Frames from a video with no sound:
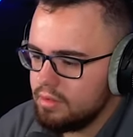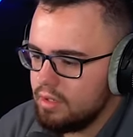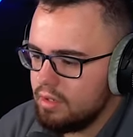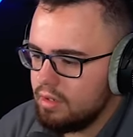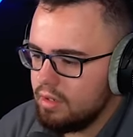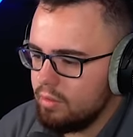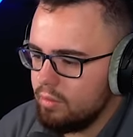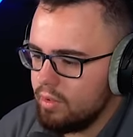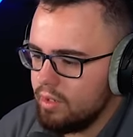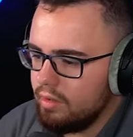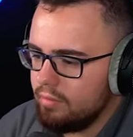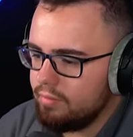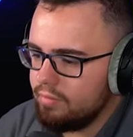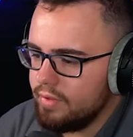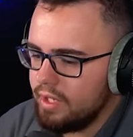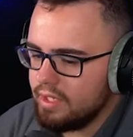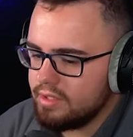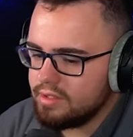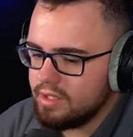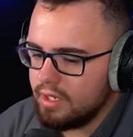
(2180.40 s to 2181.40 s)
All right, well,
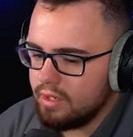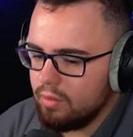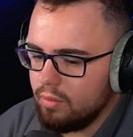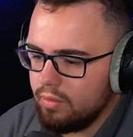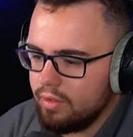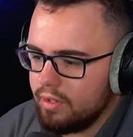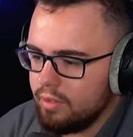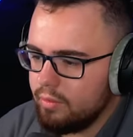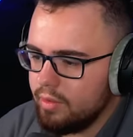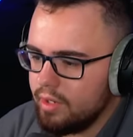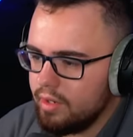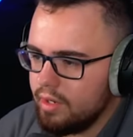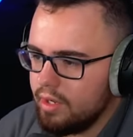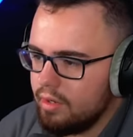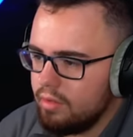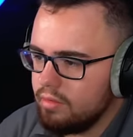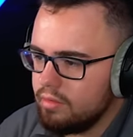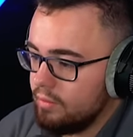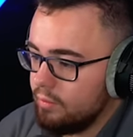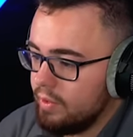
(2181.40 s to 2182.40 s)
that's not going anywhere
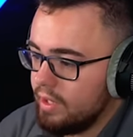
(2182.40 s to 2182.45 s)
now.